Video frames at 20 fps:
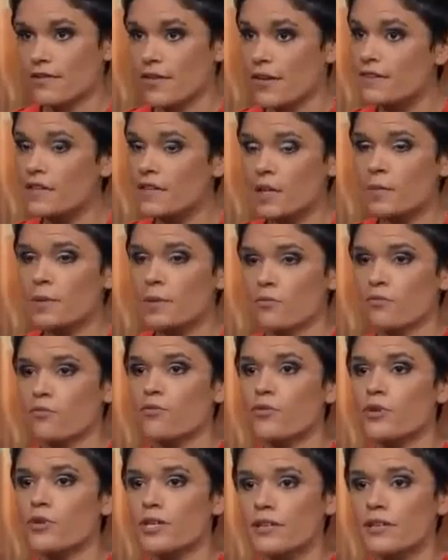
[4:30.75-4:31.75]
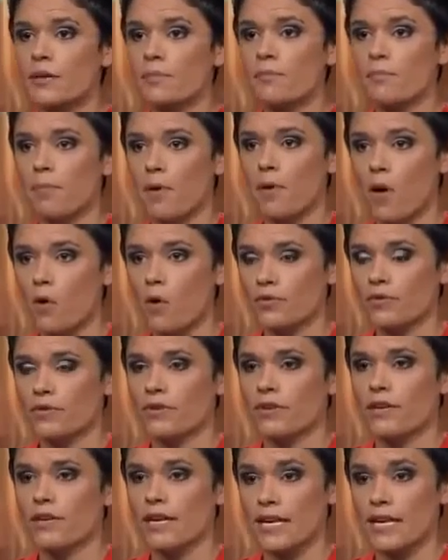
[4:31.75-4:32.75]
that's going to be a really
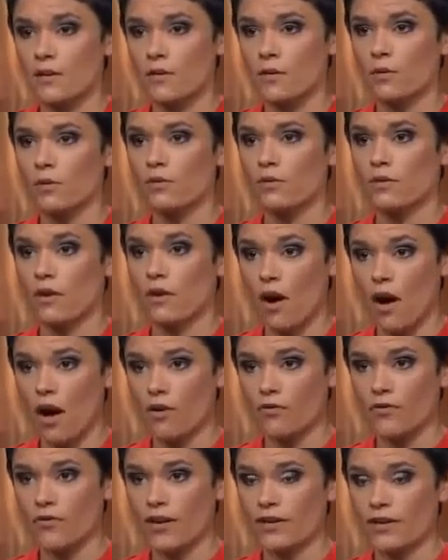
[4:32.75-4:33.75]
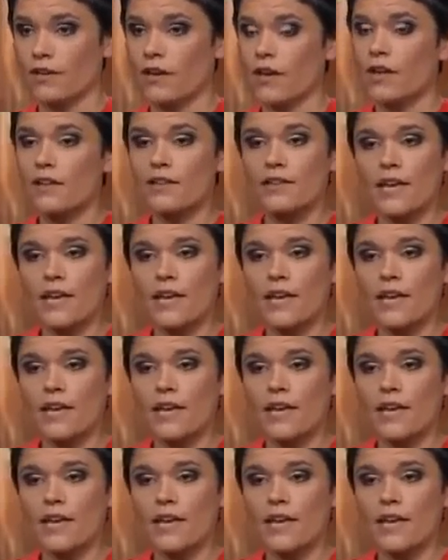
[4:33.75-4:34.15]
potent Eagles offense.